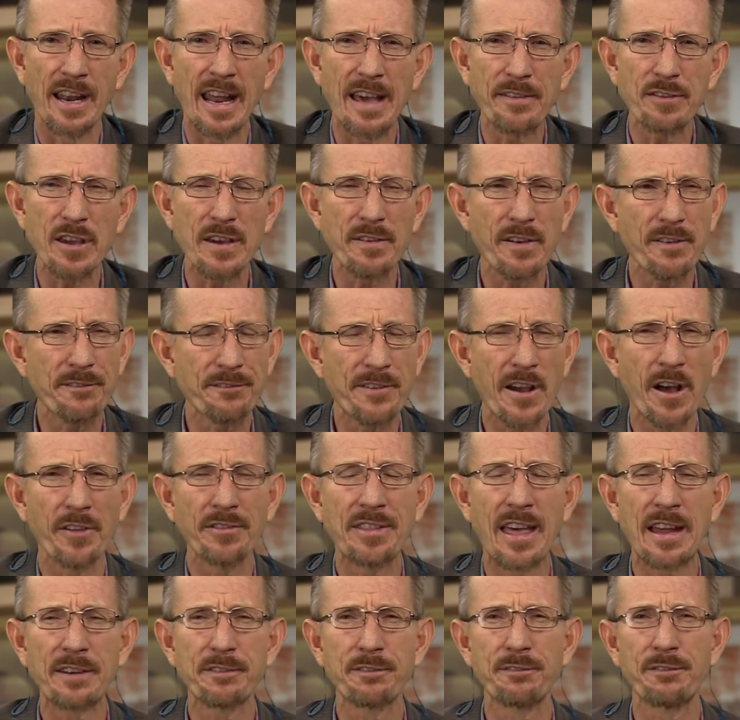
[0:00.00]
Have you ever felt
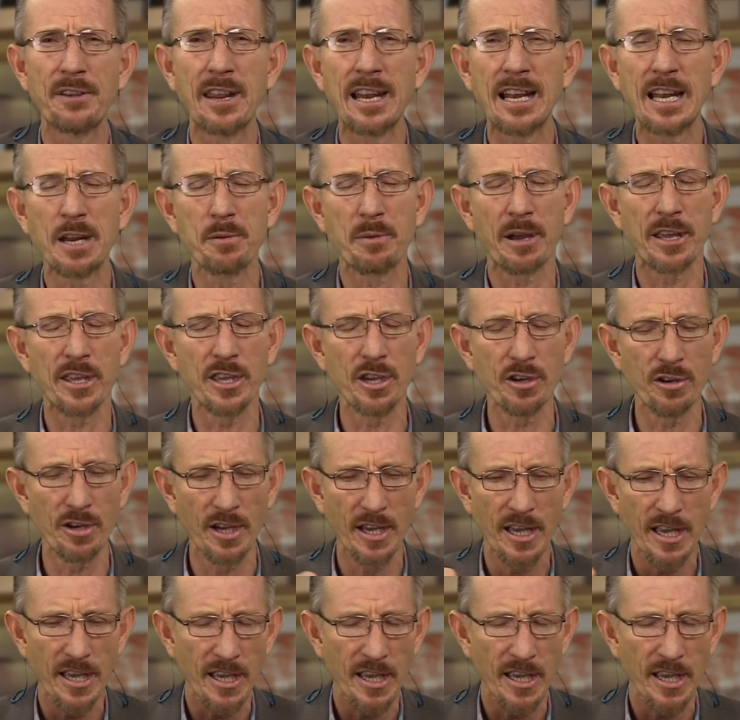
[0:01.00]
that feeling where you